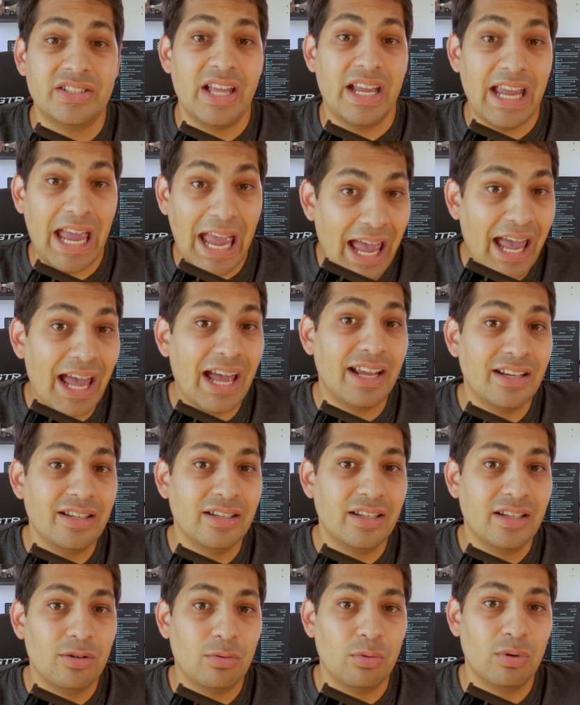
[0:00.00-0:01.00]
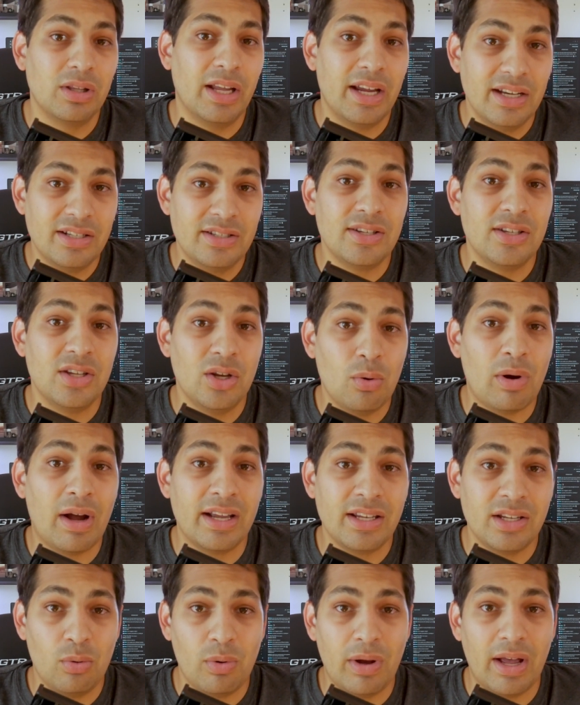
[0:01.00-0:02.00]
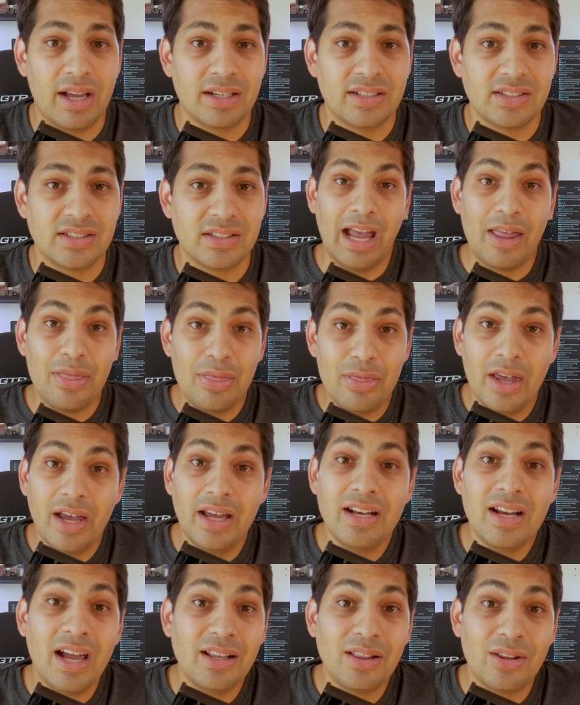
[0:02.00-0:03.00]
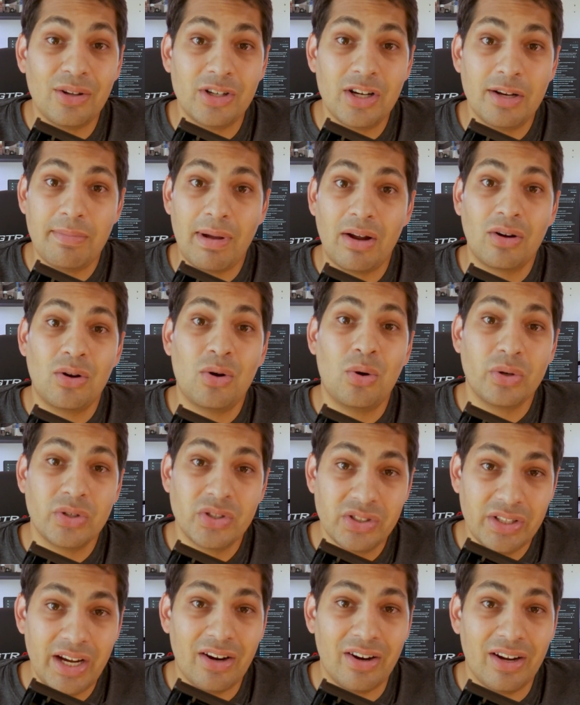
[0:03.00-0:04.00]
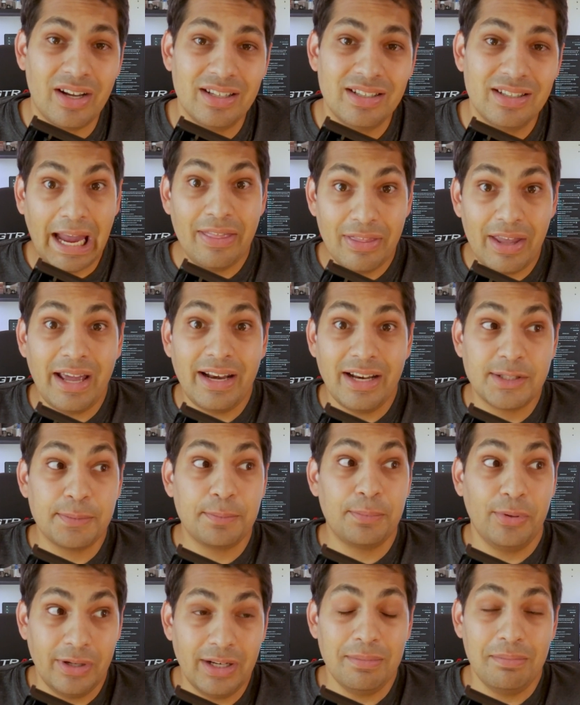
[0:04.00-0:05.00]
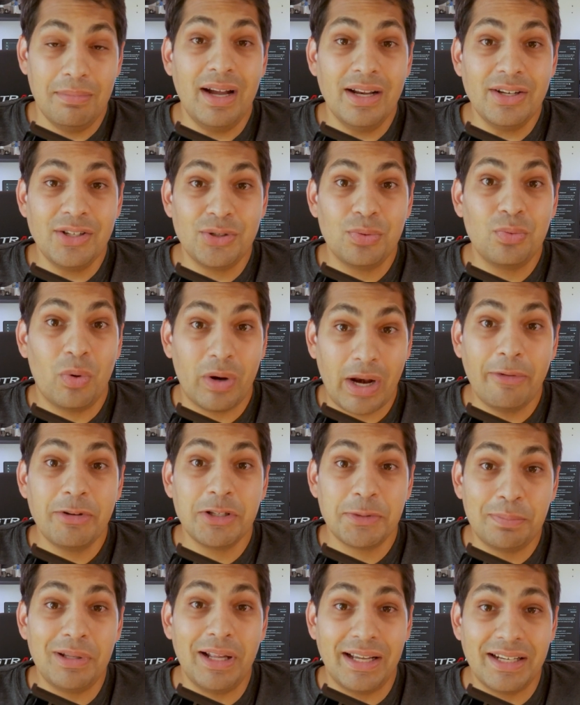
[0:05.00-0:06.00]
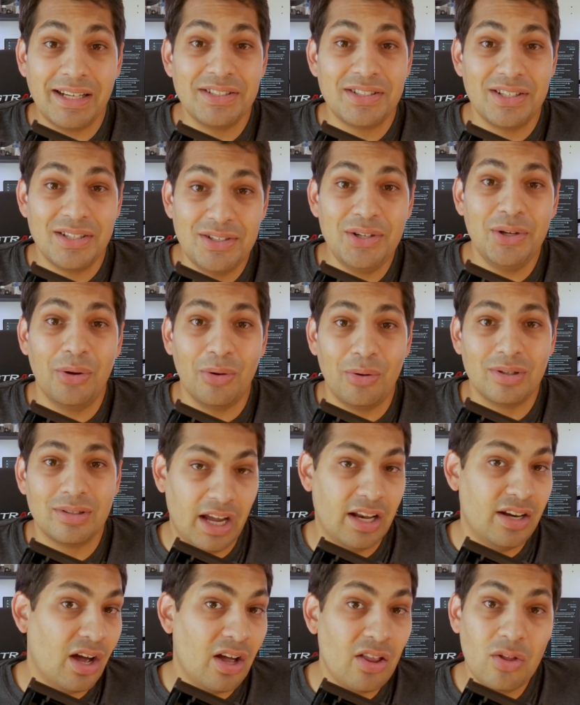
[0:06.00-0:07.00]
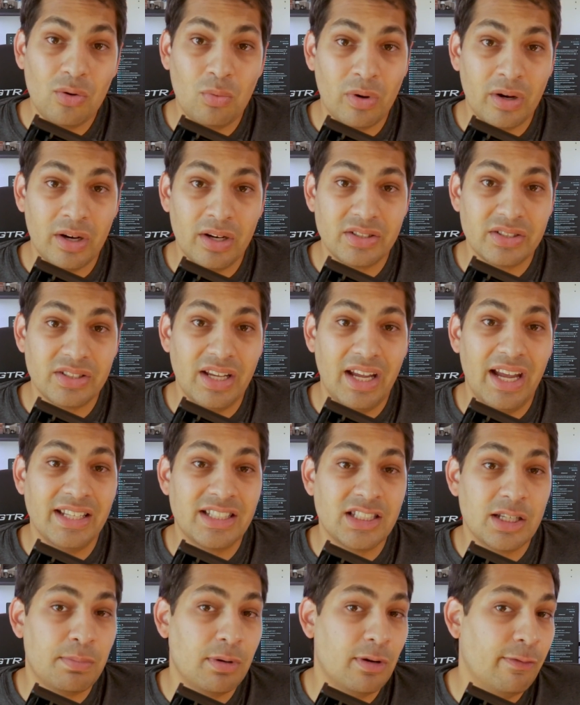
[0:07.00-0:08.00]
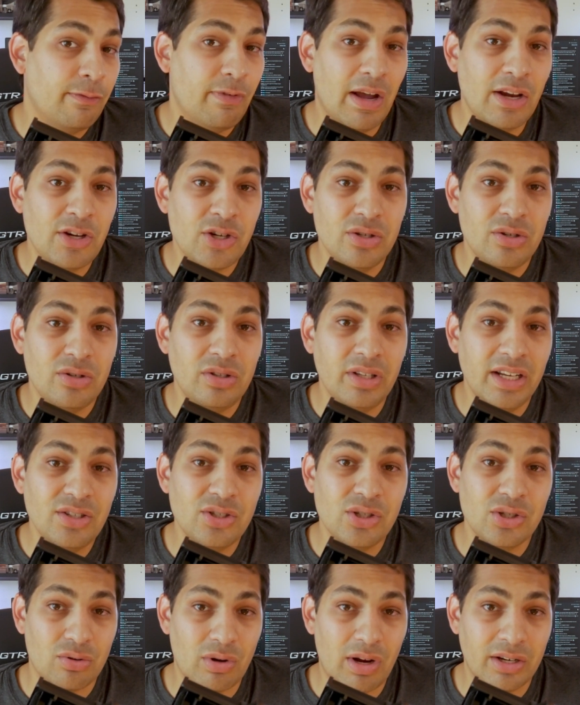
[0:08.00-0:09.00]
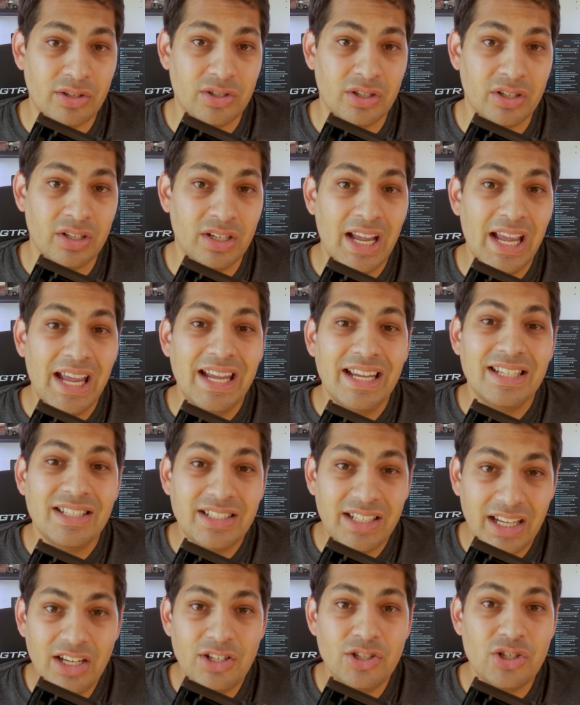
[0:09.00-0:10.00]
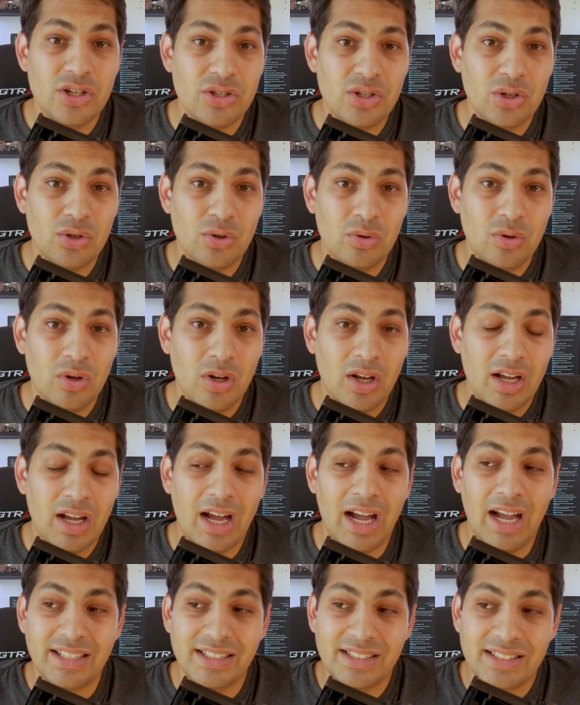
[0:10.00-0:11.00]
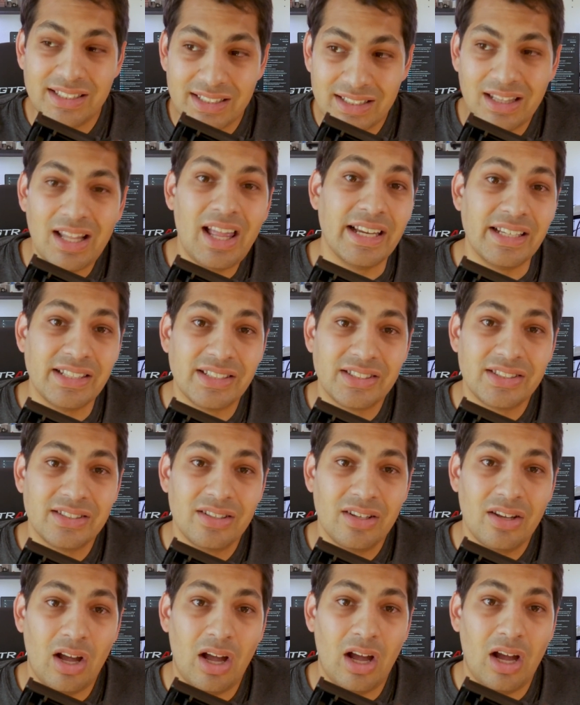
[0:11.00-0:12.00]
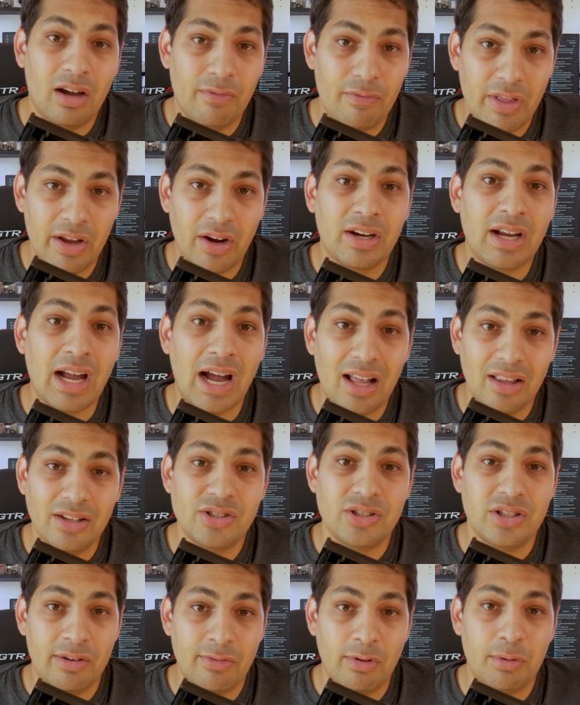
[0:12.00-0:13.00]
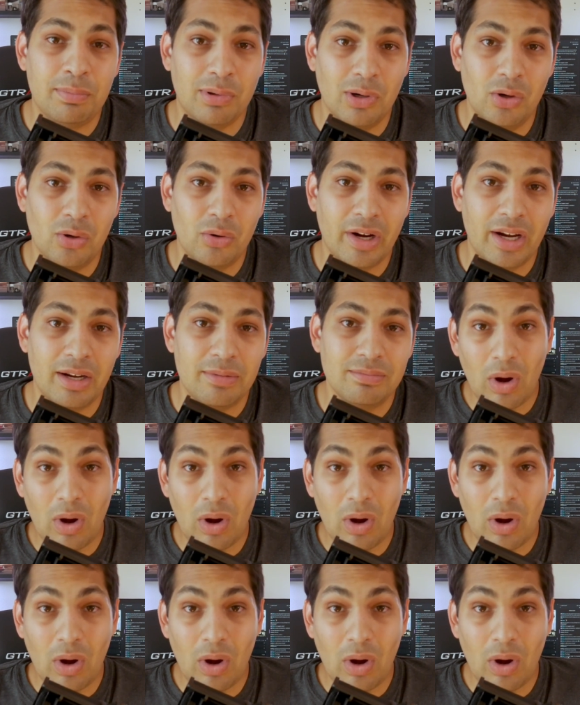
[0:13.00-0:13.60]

they had related to UI UX. And then I learned about Coursera, and that it's pretty much what I was planning to do. In other words, it's a professional instructor teaching you a slice of their college level program.